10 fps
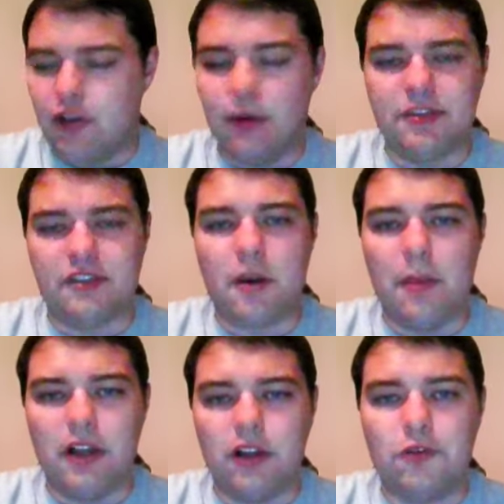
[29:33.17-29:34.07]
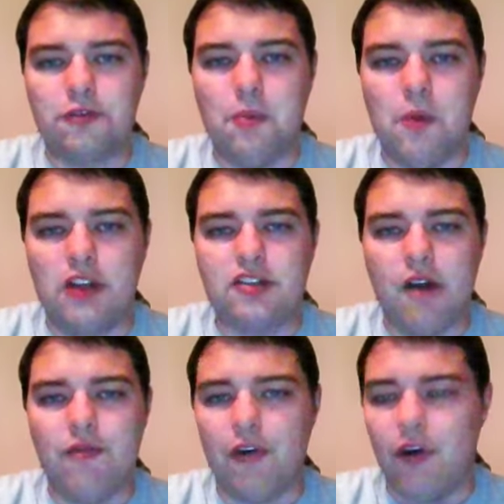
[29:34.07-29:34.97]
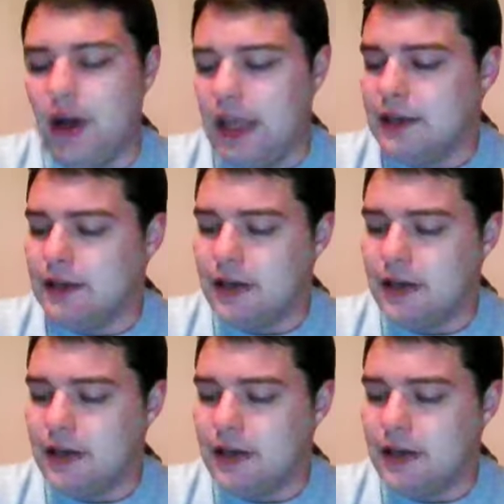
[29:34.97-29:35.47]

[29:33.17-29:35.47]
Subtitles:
Clemson's going to be a little too much up front.